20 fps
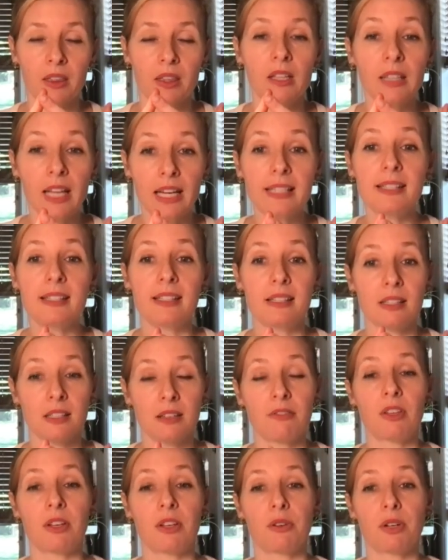the license
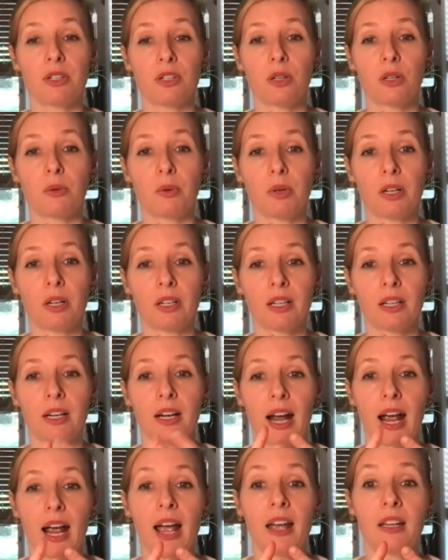of the original work,
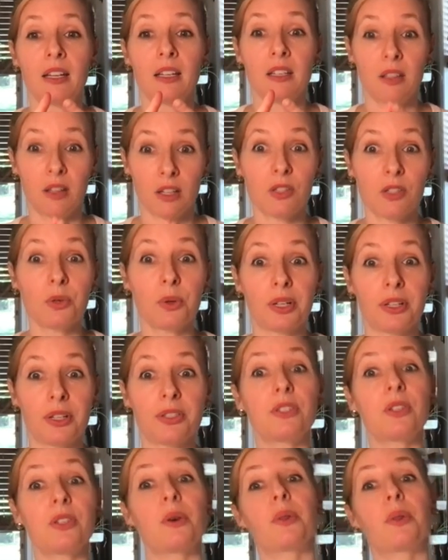and the
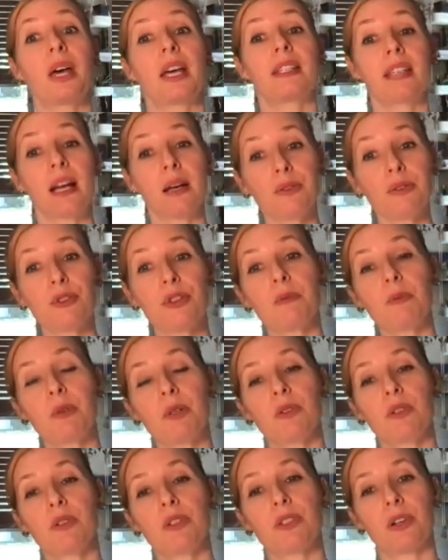source so that downstream
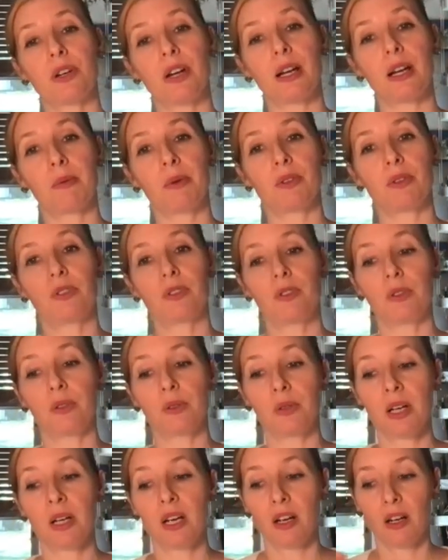users are able
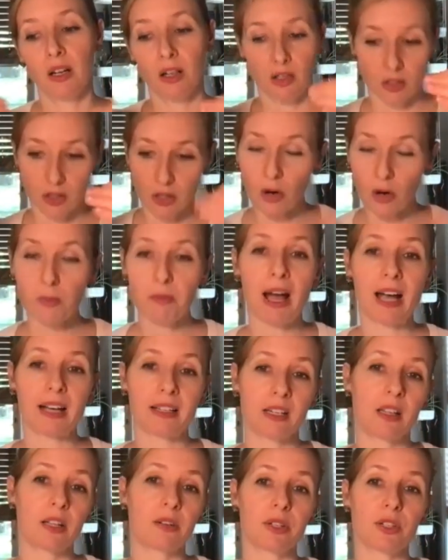to go
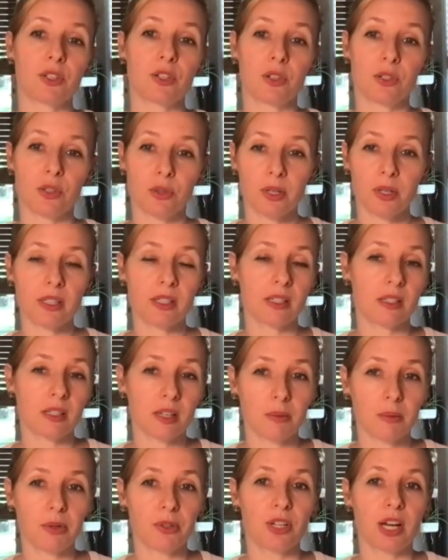back to the original source and
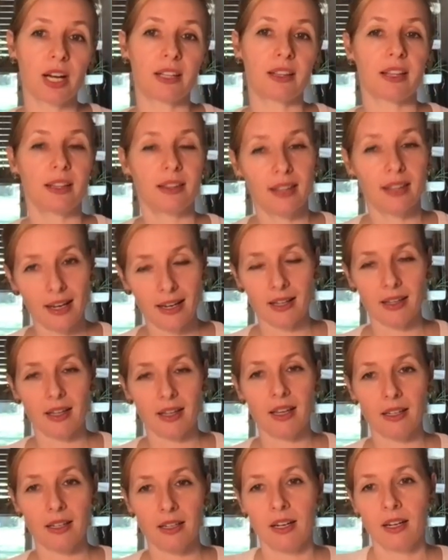double check that they can
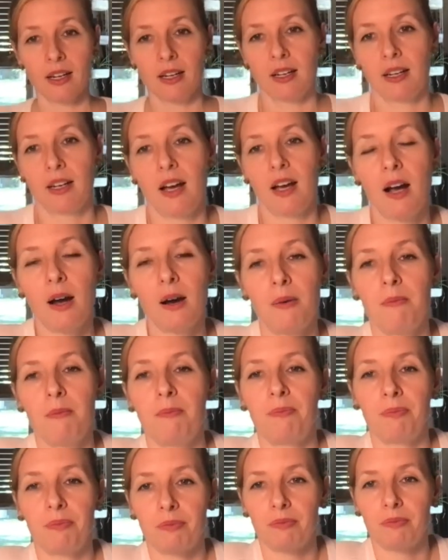then
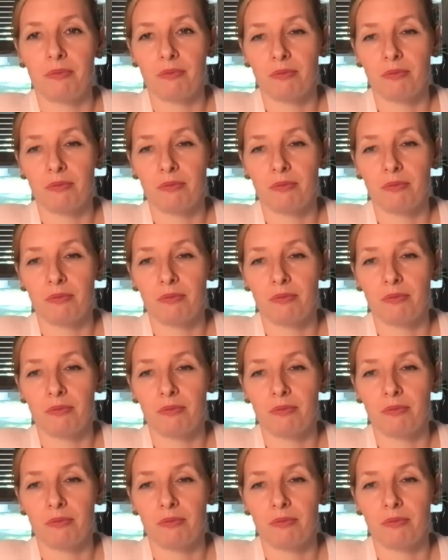um,